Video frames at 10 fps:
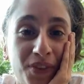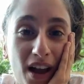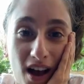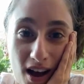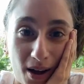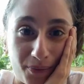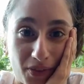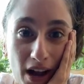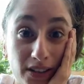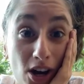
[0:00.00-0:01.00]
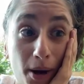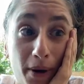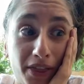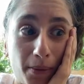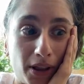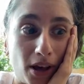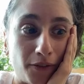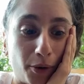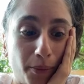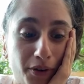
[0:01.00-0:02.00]
I talk about them a lot
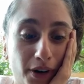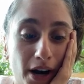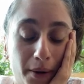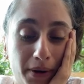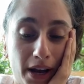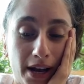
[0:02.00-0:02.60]
for Birthright Armenia.